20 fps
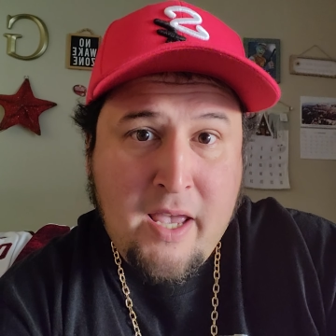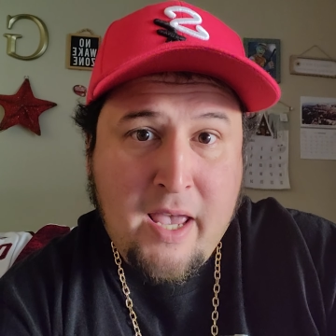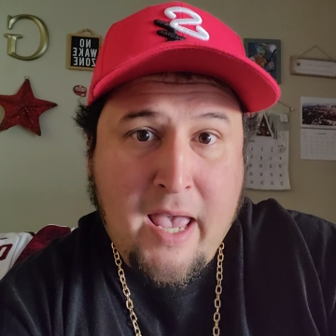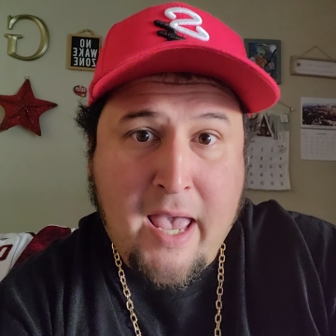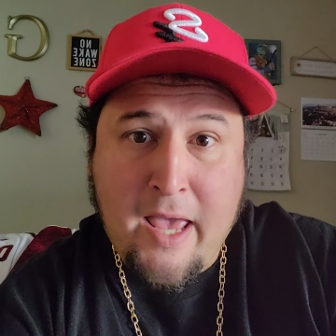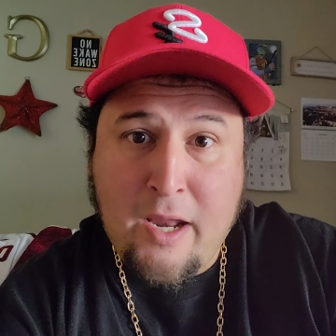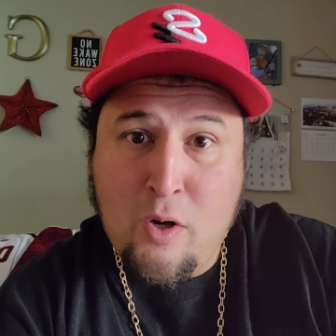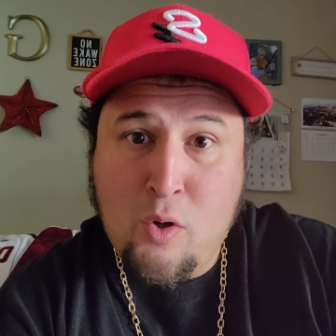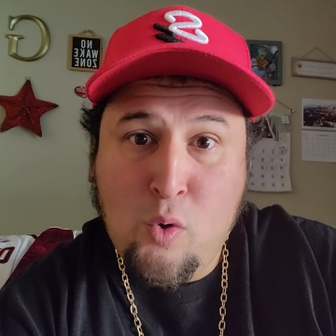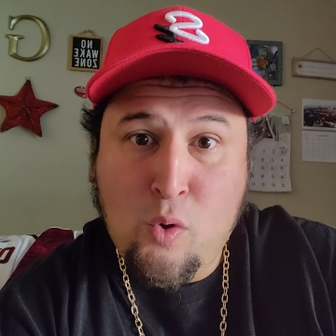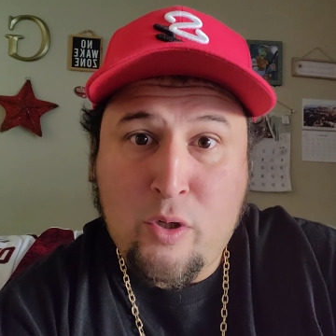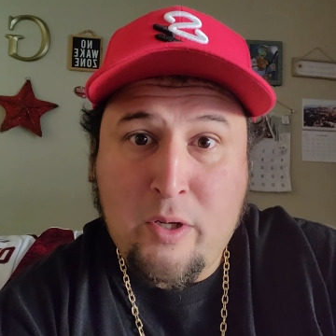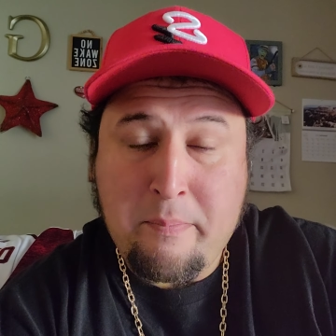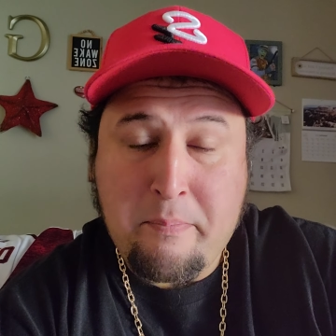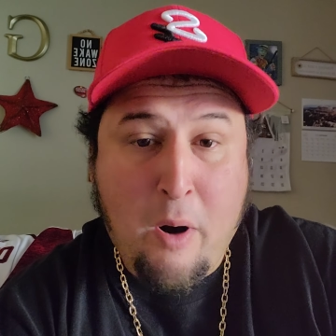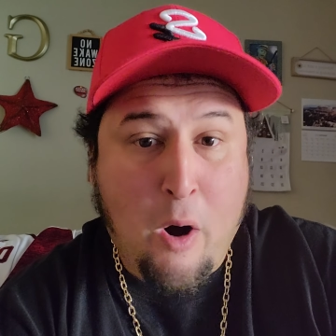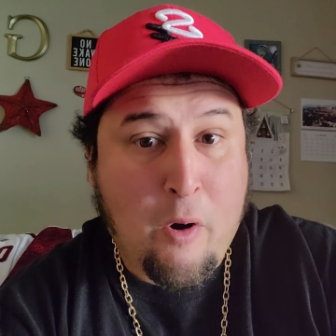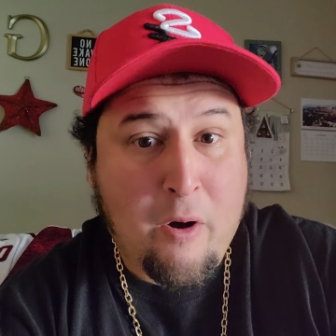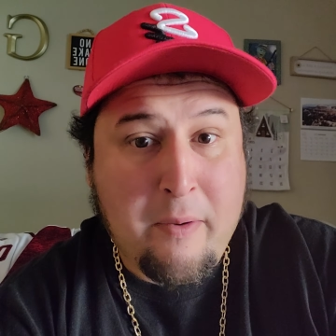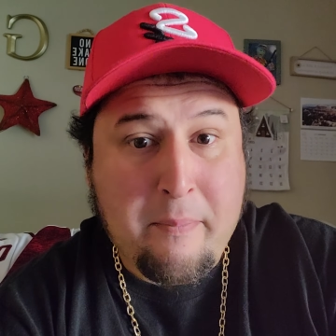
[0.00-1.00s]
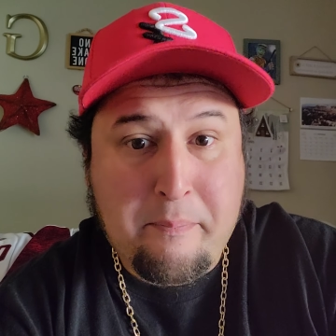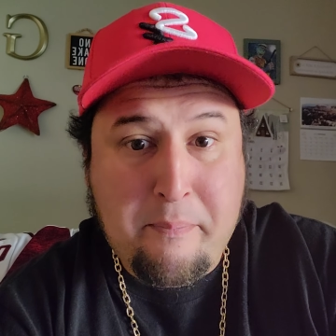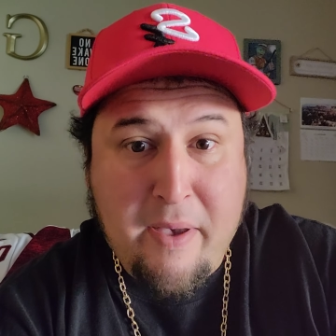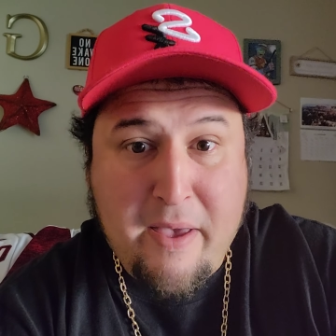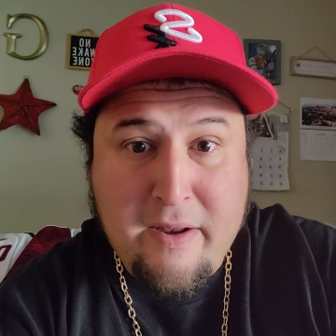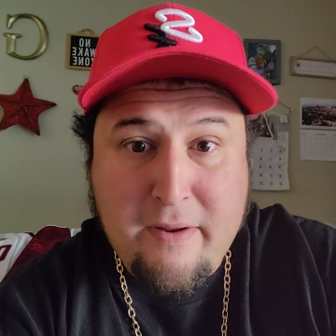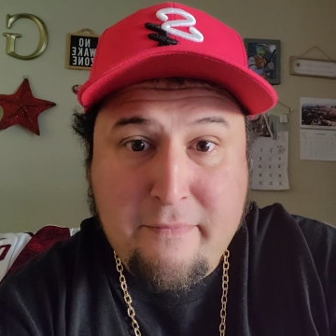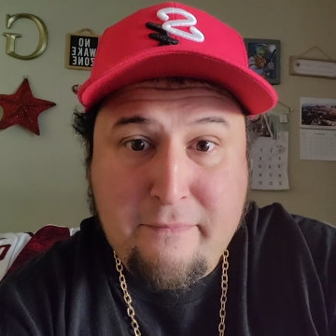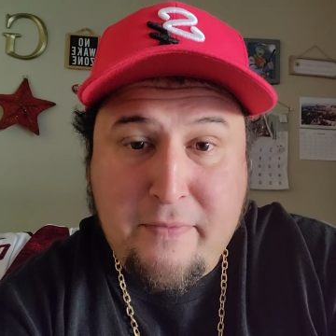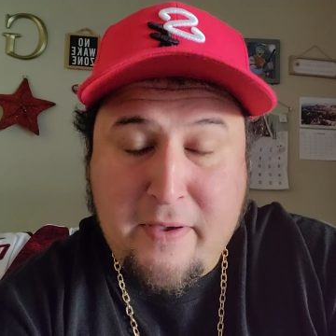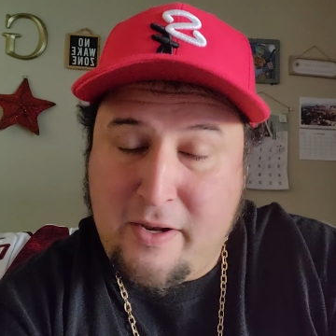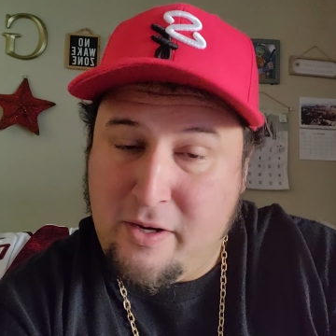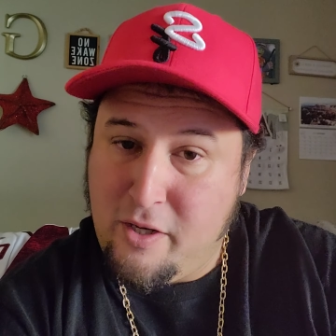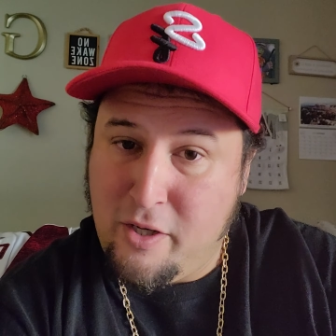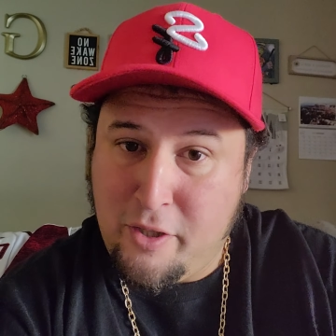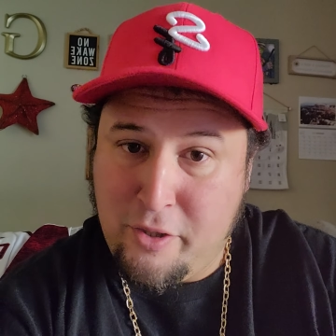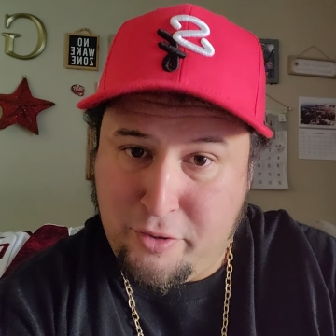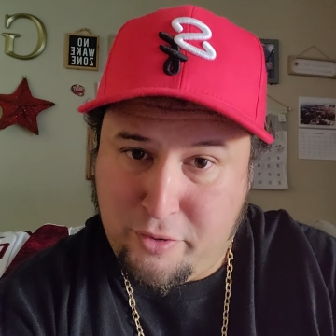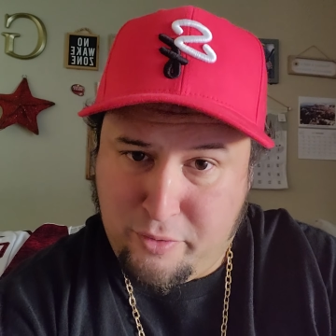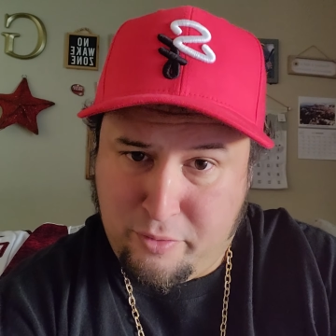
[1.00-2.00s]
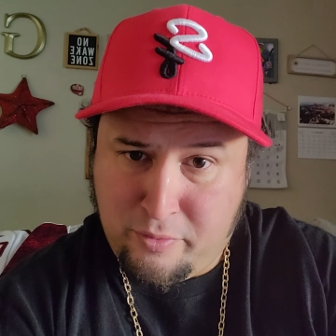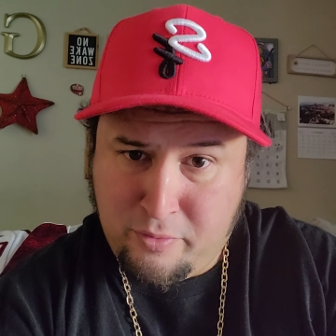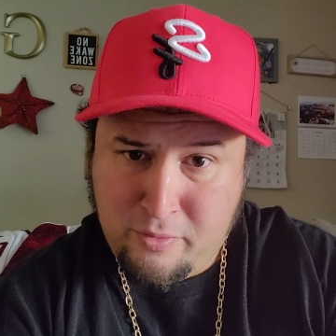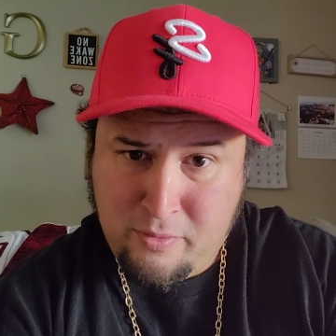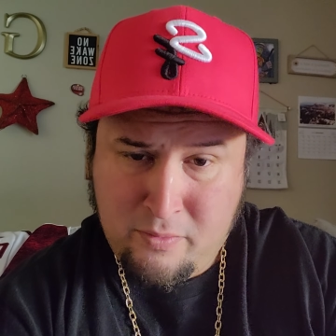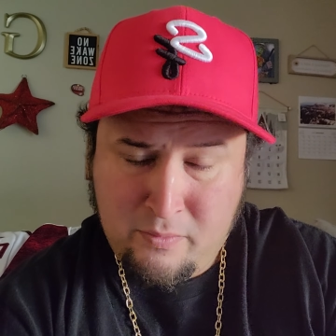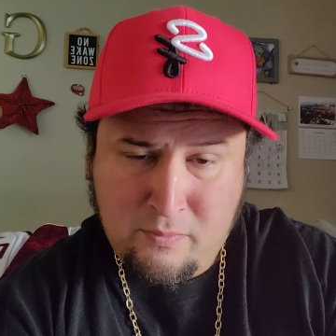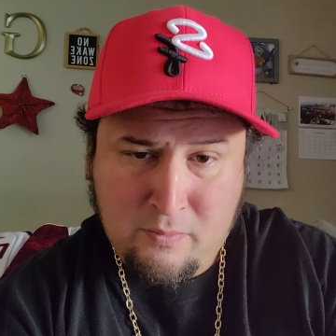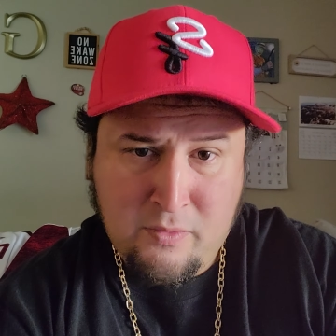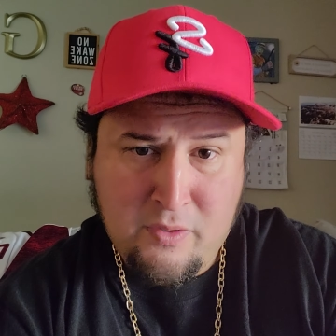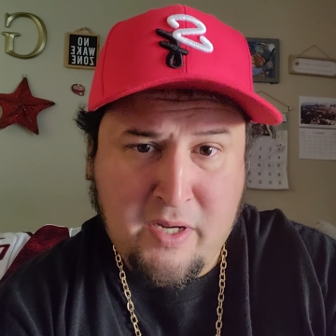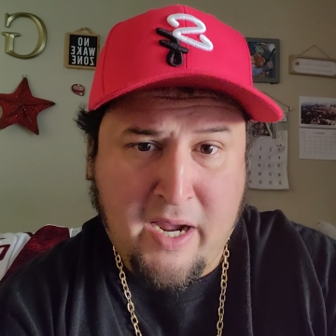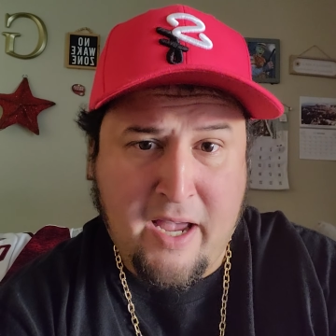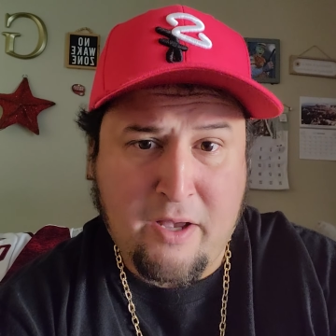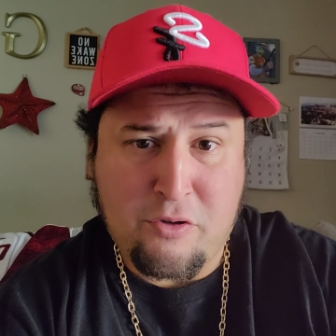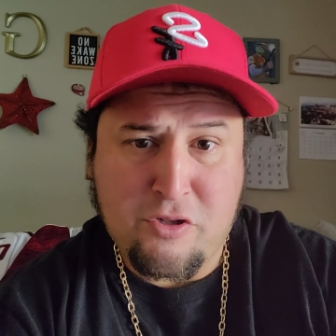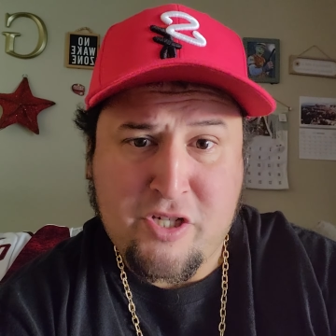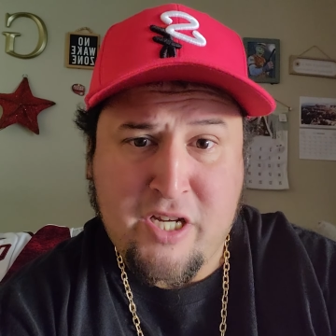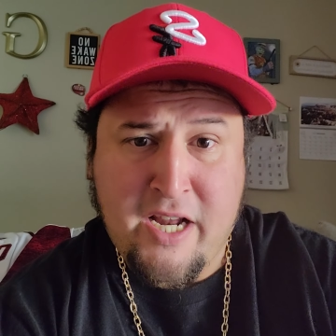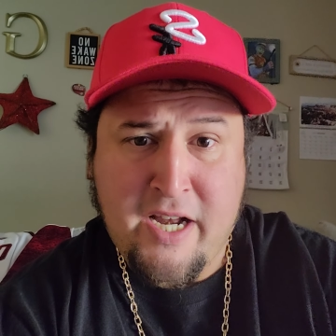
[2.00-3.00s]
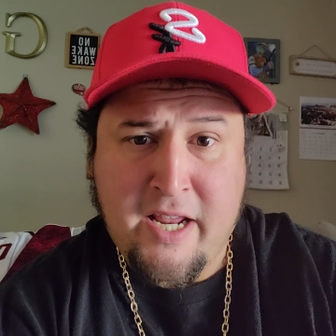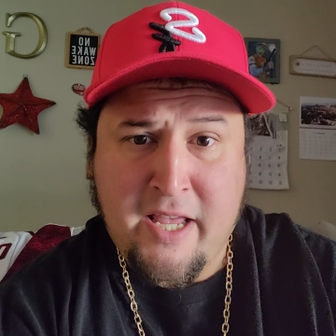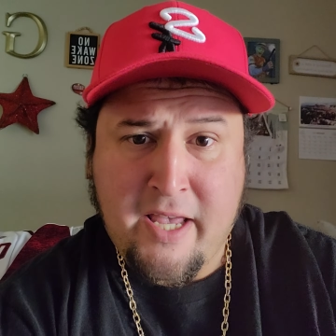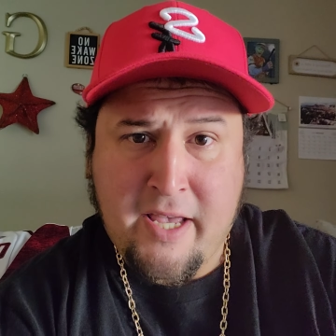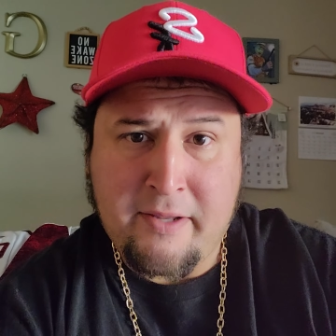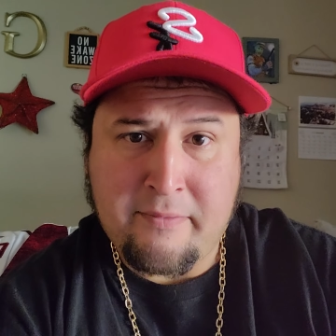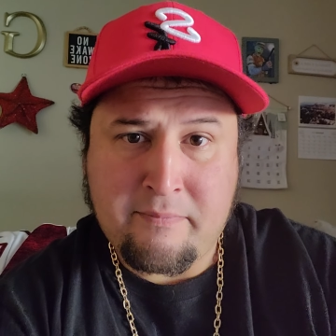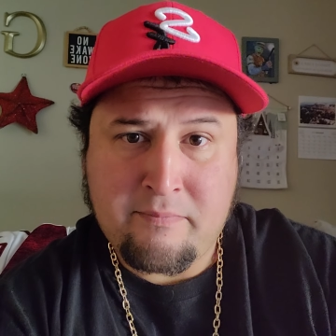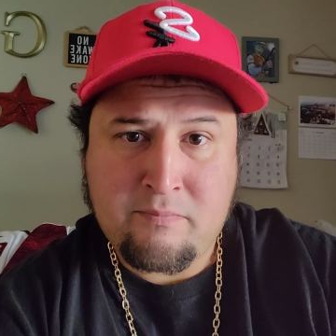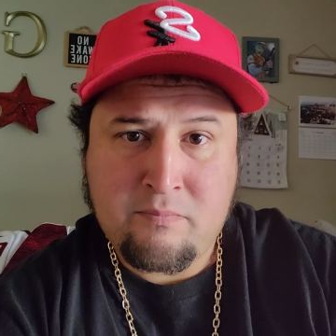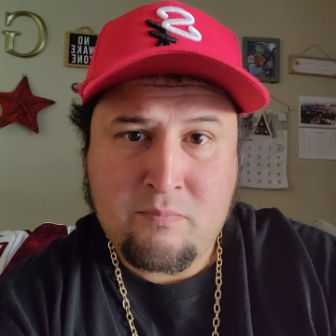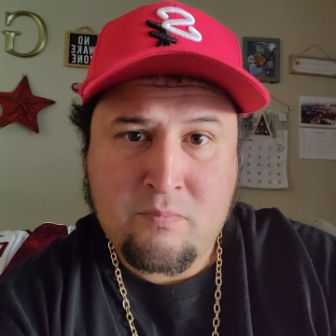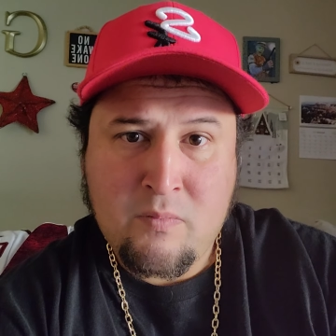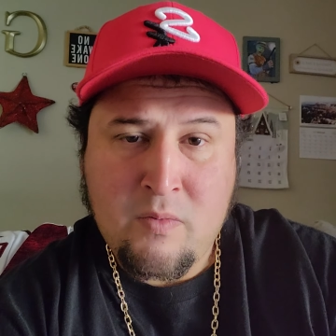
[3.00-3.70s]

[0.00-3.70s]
and who can probably benefit under Kyle Shanahan.